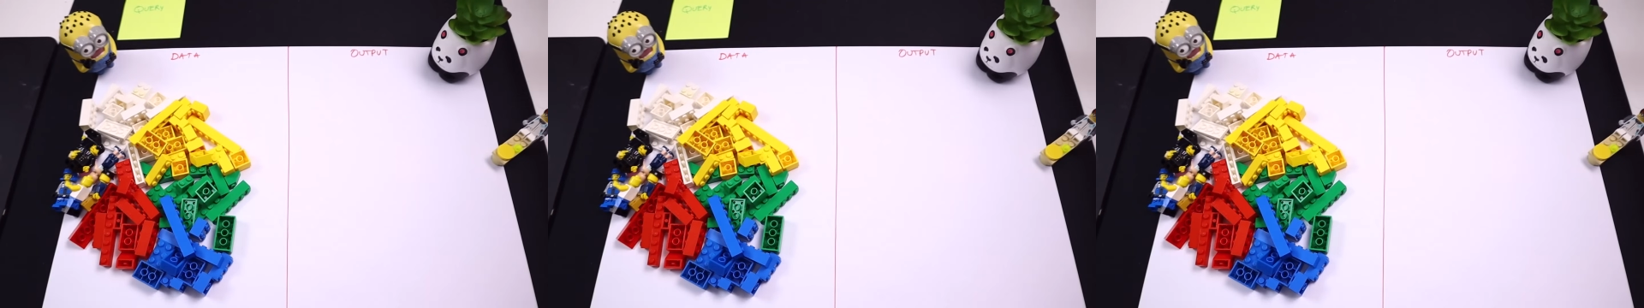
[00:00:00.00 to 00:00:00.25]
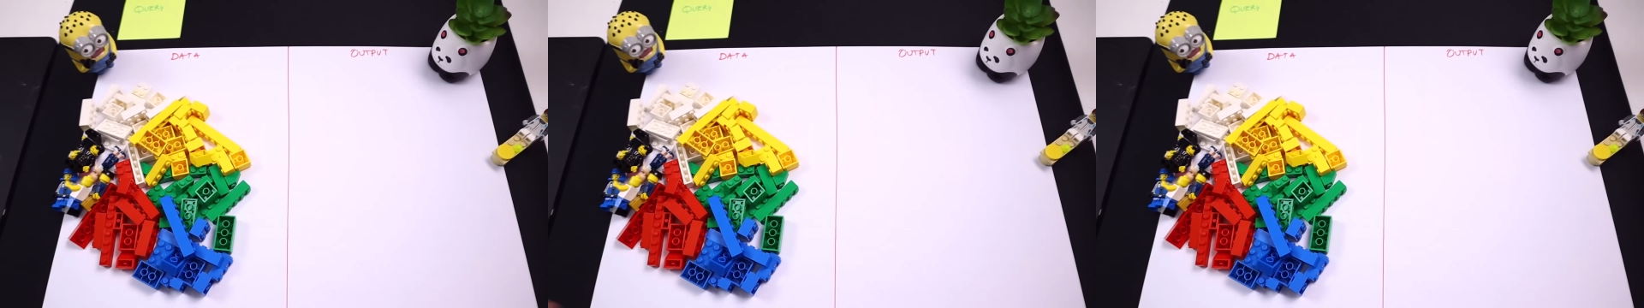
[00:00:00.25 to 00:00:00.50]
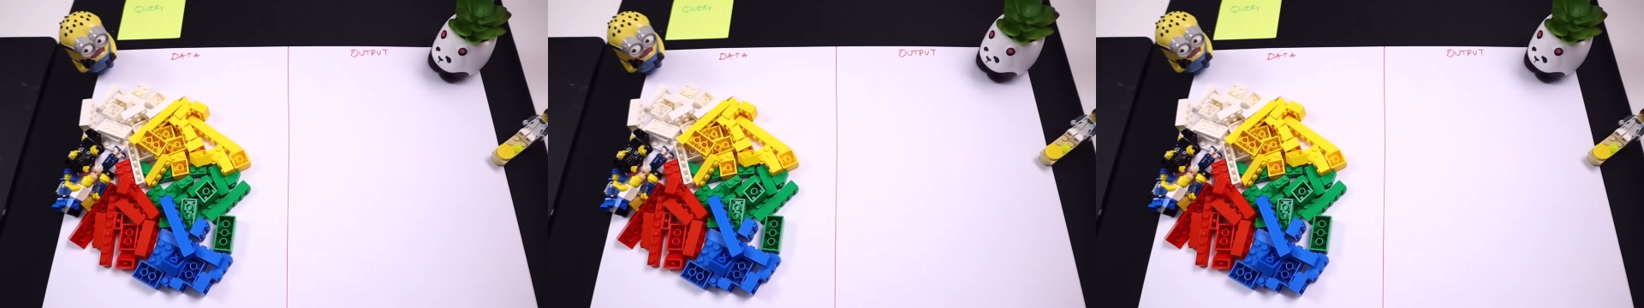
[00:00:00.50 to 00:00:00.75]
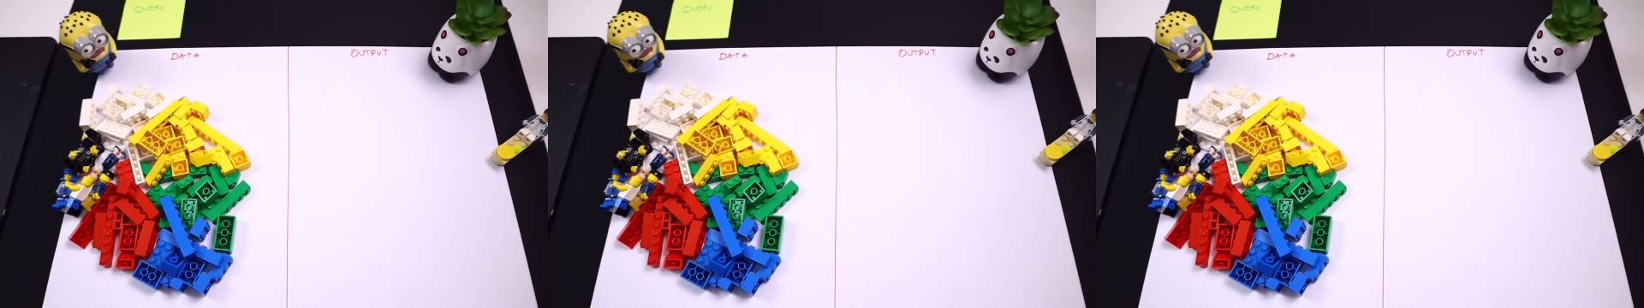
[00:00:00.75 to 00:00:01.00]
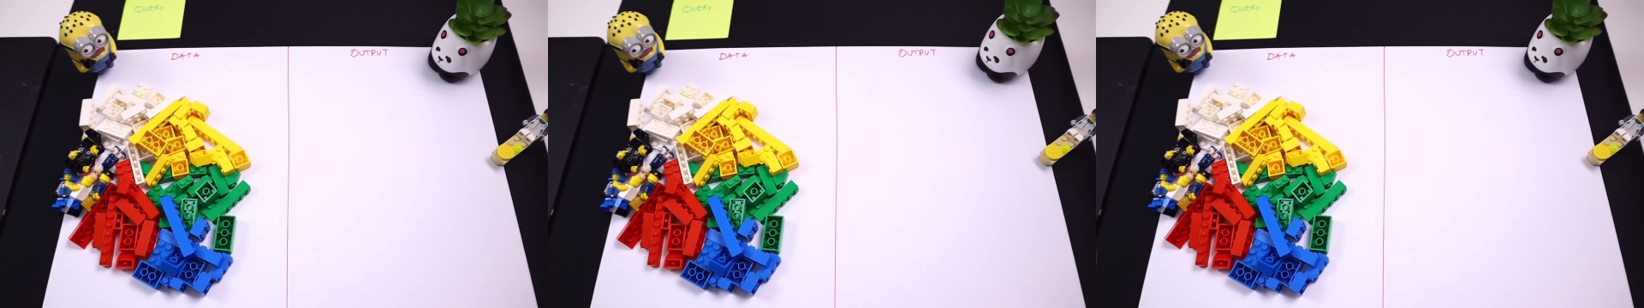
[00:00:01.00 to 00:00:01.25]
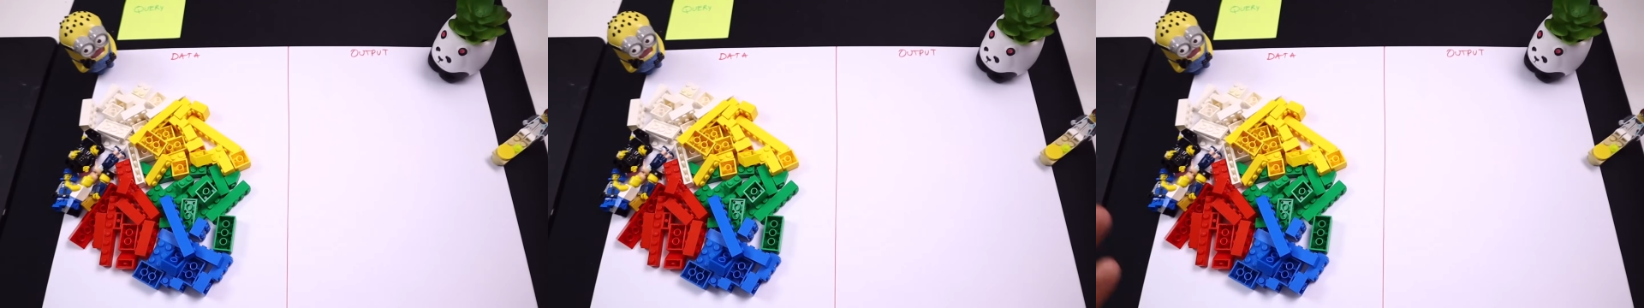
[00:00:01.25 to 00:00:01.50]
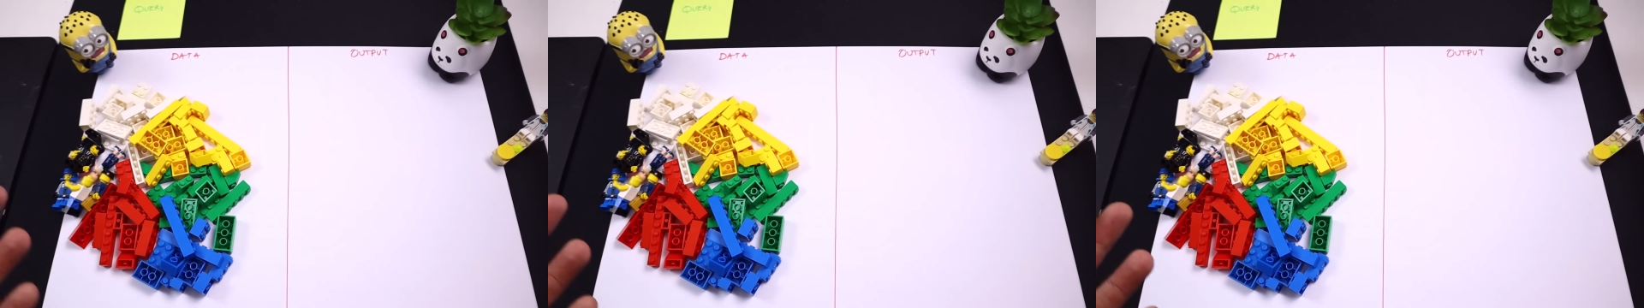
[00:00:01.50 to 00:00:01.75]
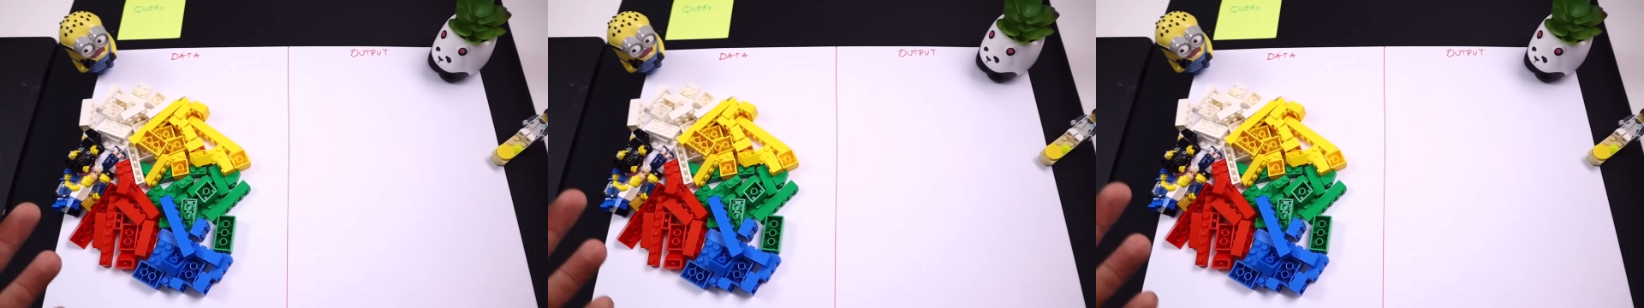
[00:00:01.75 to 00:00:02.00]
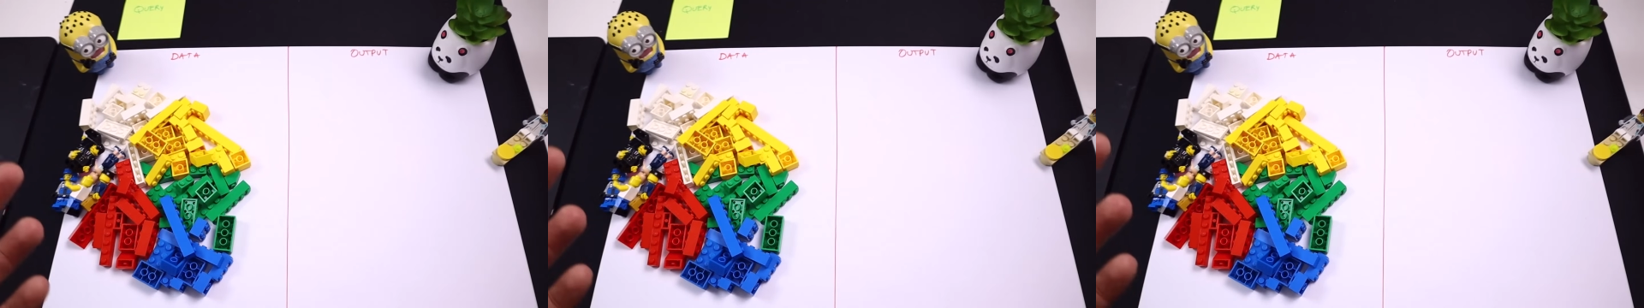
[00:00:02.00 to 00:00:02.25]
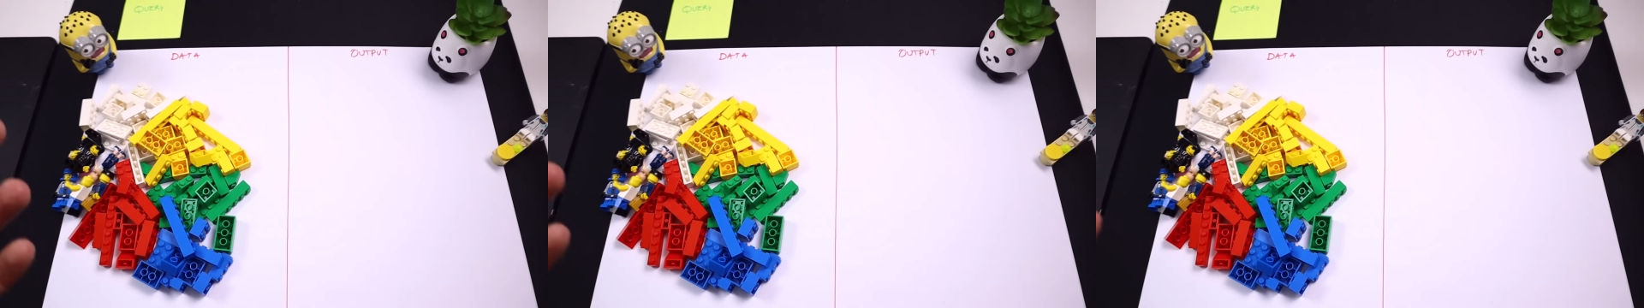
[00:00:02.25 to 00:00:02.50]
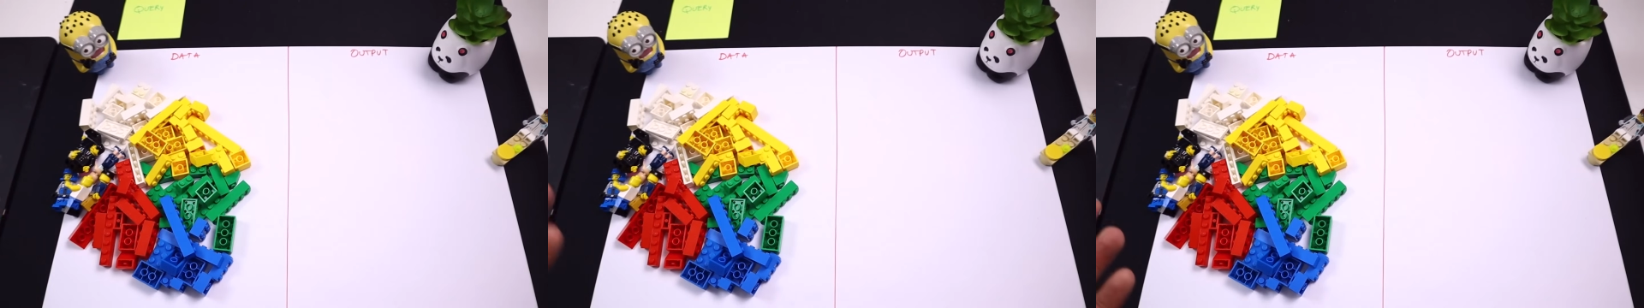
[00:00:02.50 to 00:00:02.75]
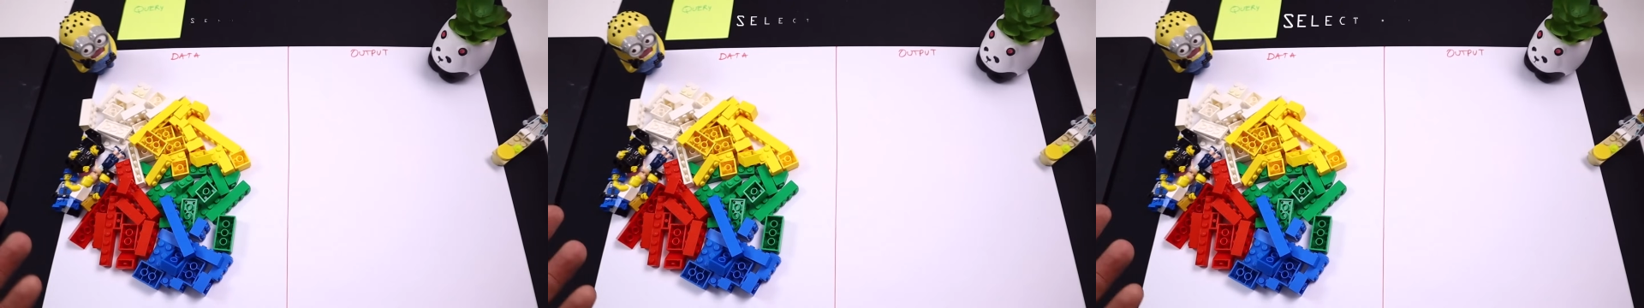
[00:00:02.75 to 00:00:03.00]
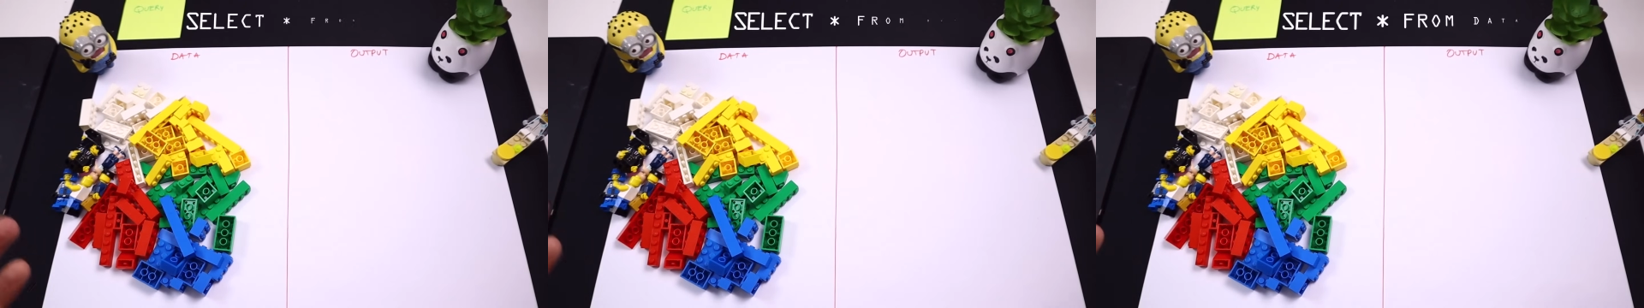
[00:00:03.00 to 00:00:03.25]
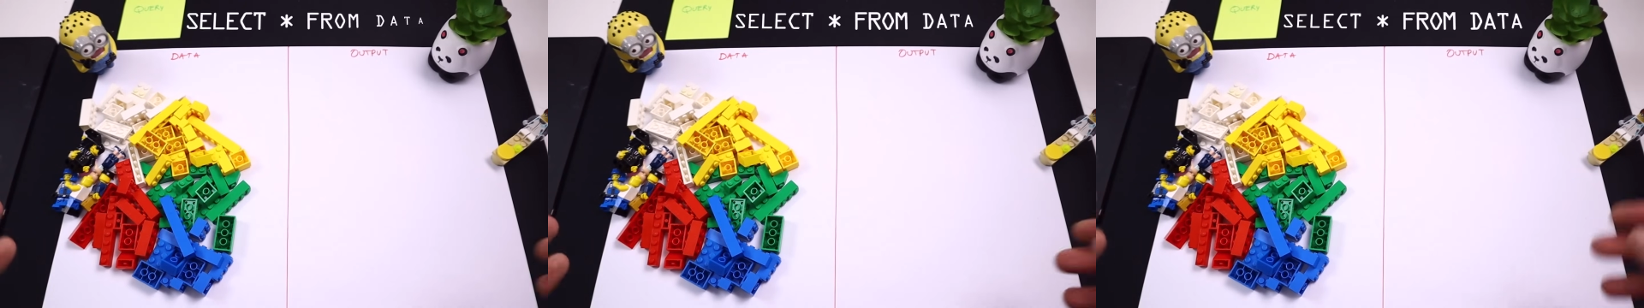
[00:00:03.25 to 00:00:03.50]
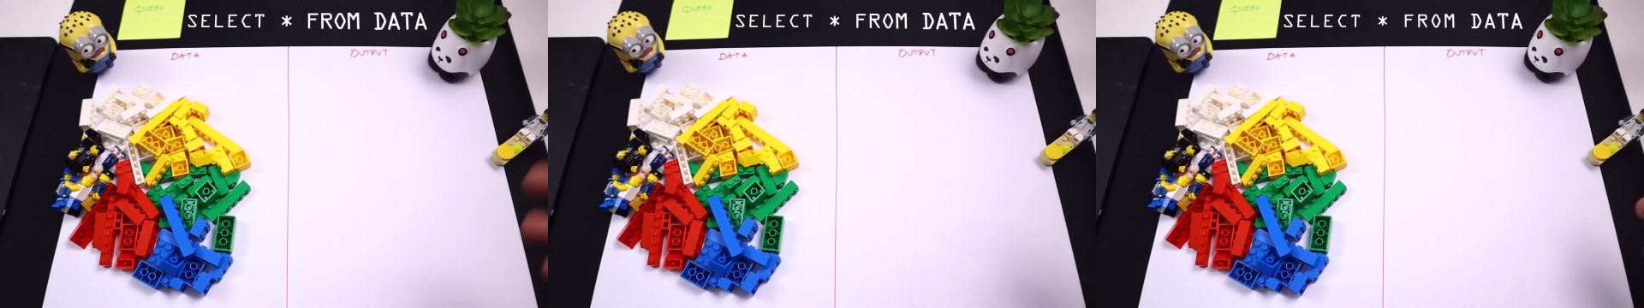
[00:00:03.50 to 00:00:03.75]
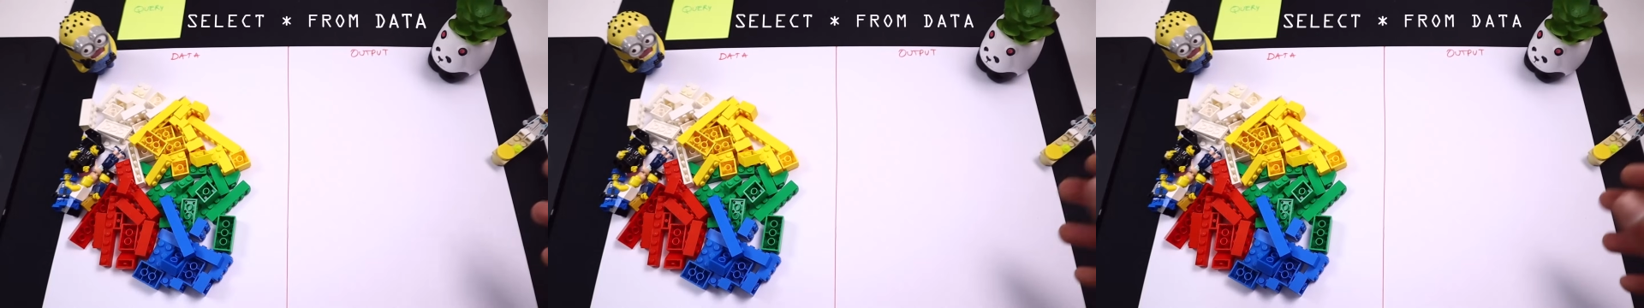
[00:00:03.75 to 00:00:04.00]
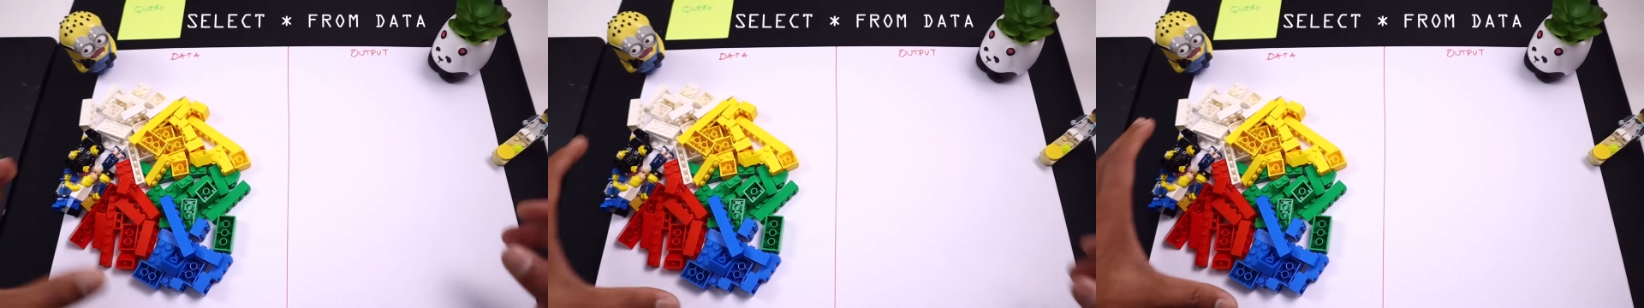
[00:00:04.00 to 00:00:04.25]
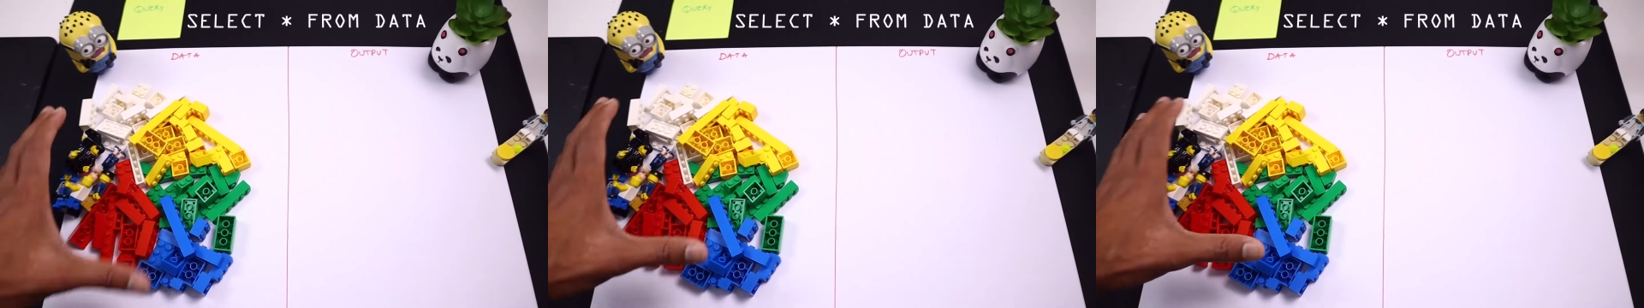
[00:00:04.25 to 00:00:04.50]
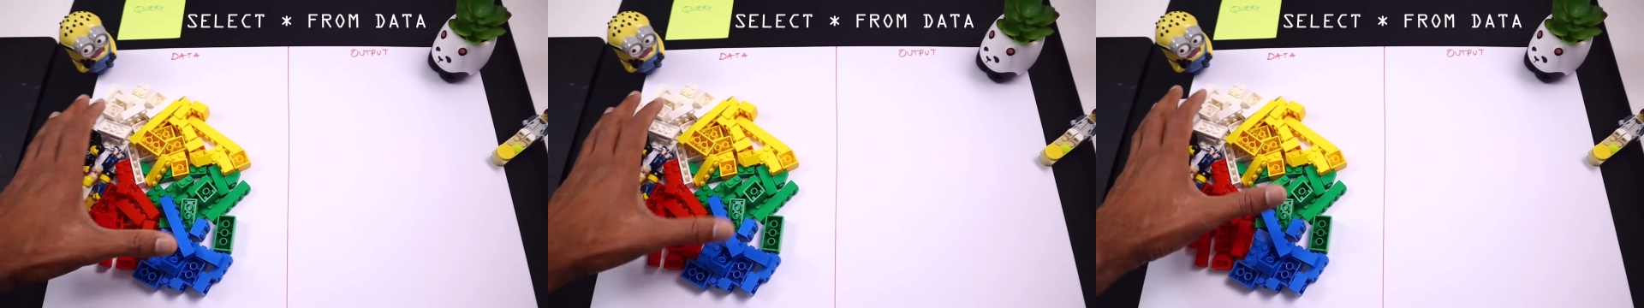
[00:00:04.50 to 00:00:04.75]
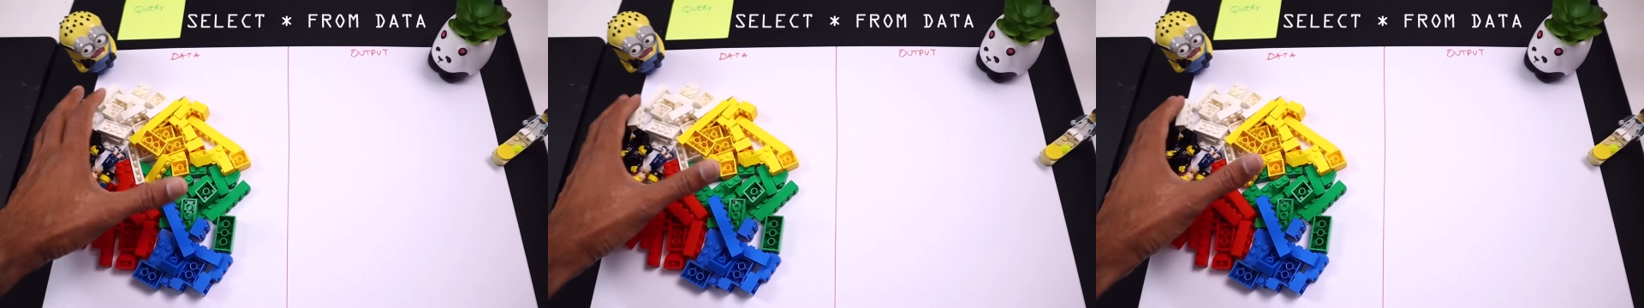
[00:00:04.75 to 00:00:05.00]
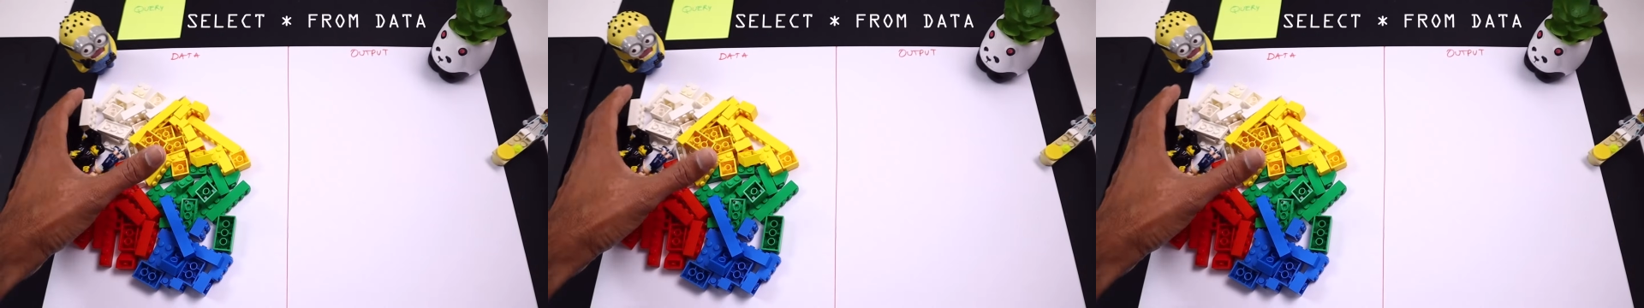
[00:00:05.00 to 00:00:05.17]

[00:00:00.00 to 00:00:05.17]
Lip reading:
No face is visible, so there are no lips to read.